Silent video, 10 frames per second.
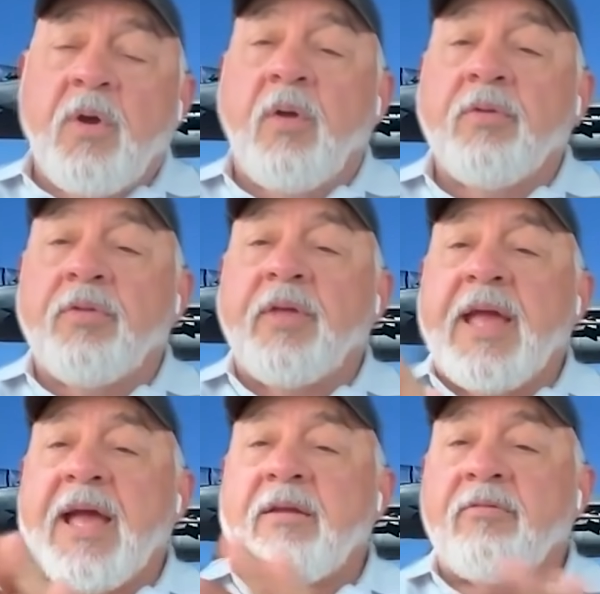although they
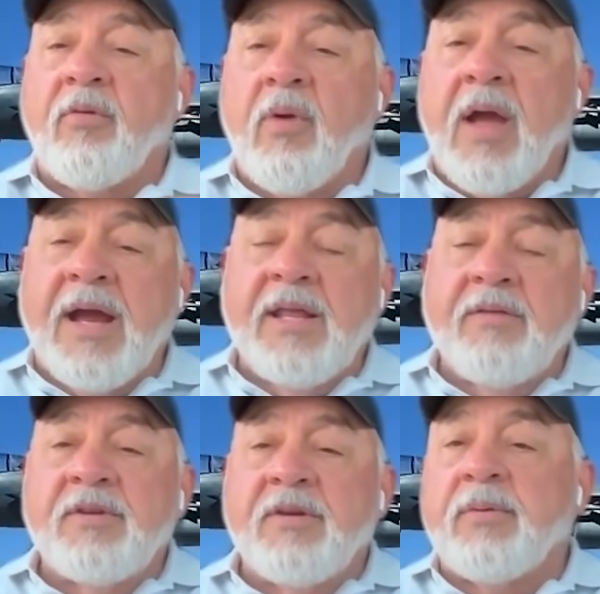had a variety
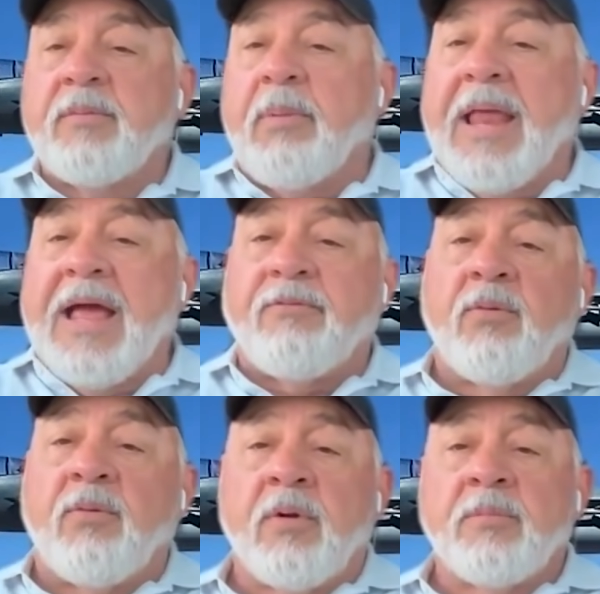of different
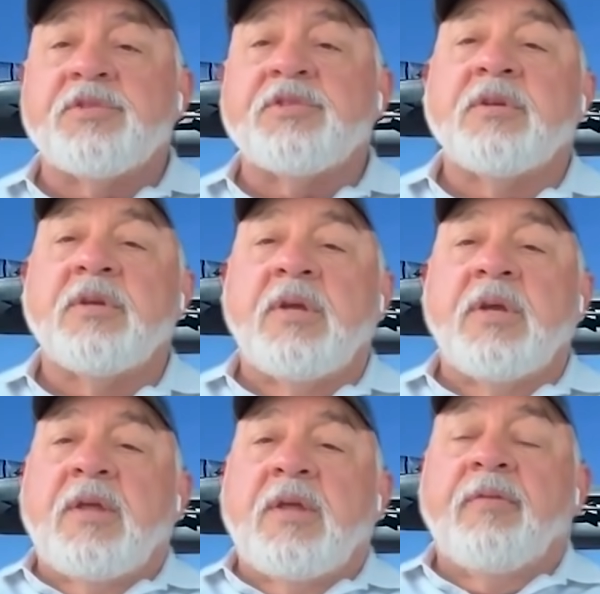platforms,
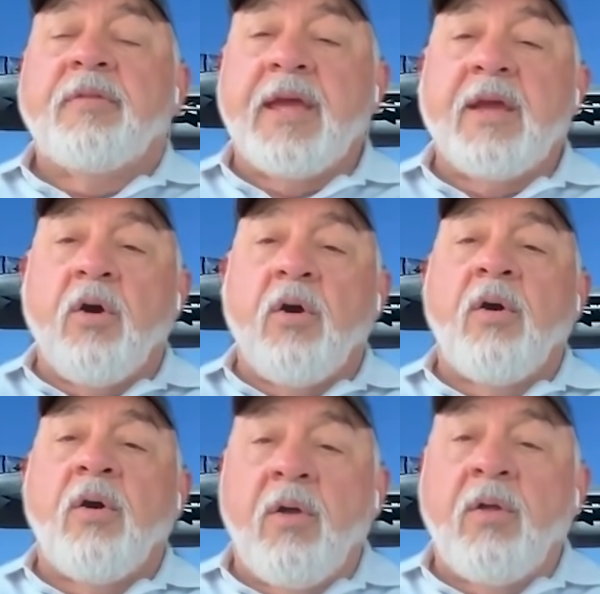they
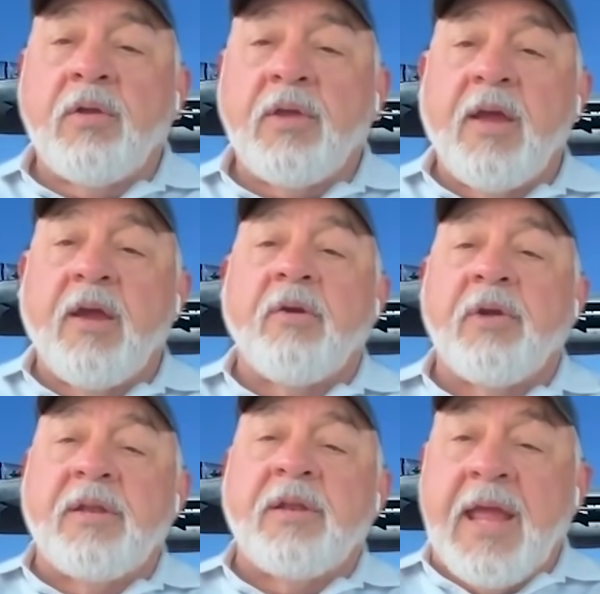all
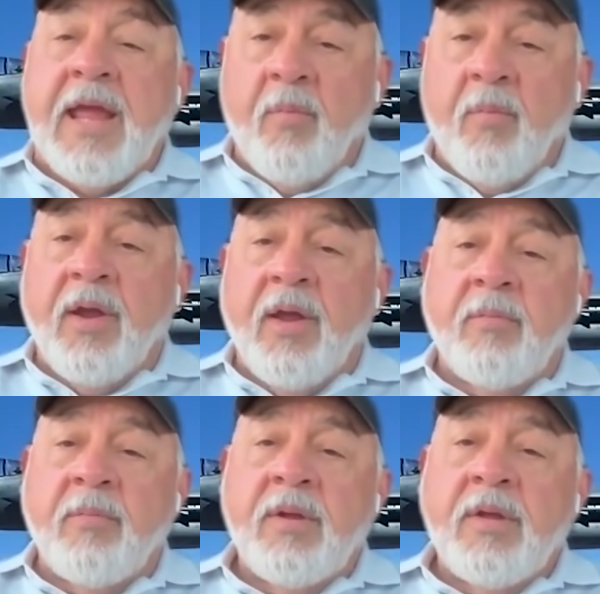carried
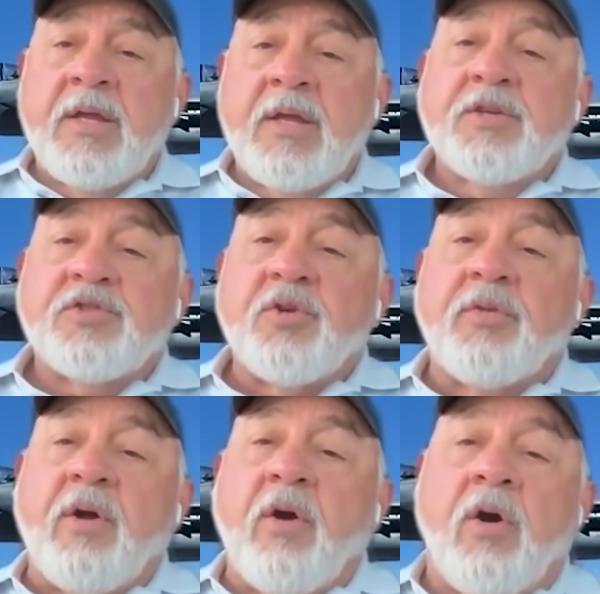AMRAAM. So
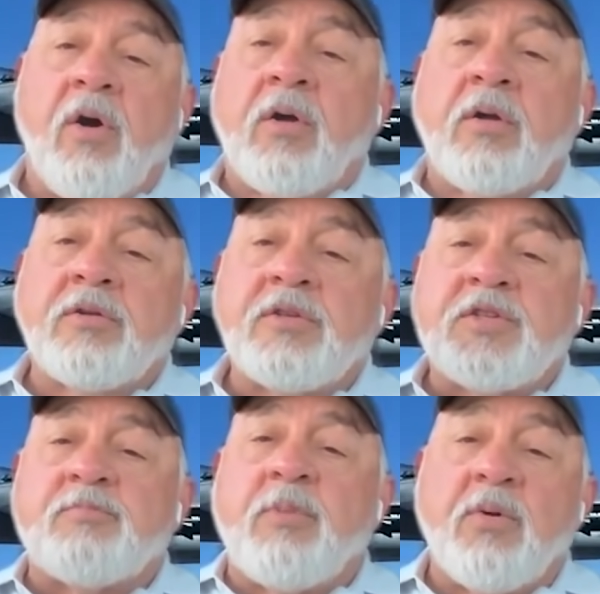they all
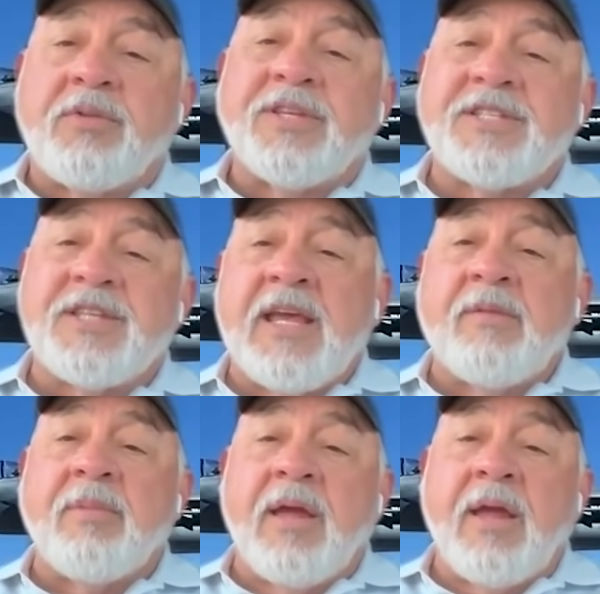spoke the
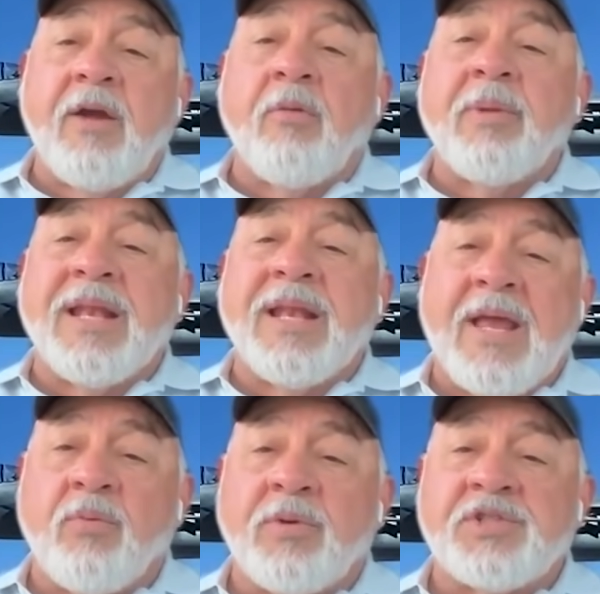same airman
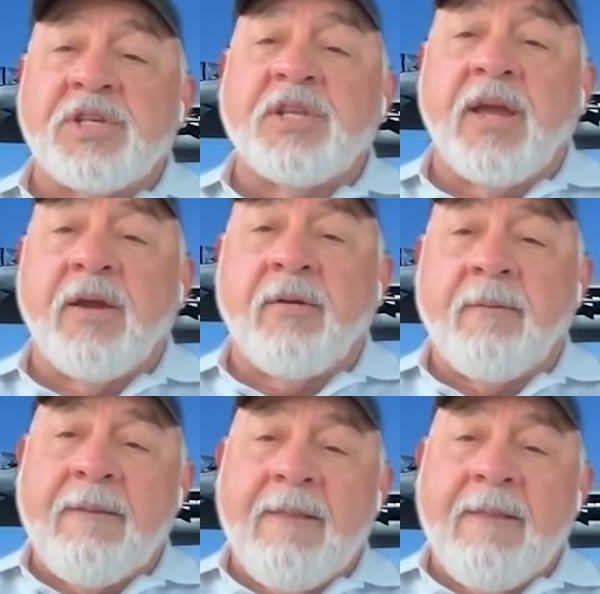language in the air.